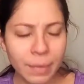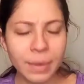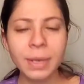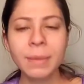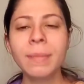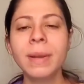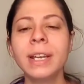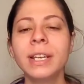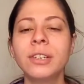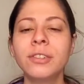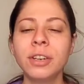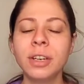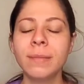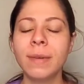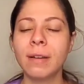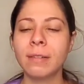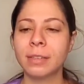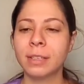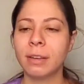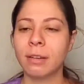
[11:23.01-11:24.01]
But in my
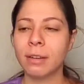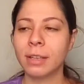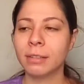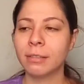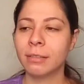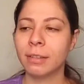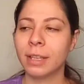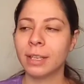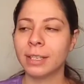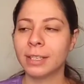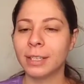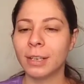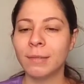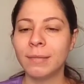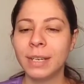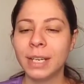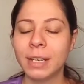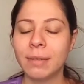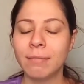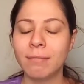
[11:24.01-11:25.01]
dream, I was going through like so
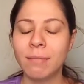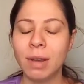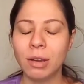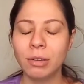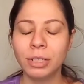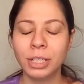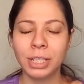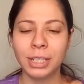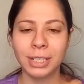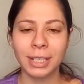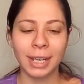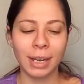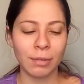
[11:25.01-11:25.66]
many emotions.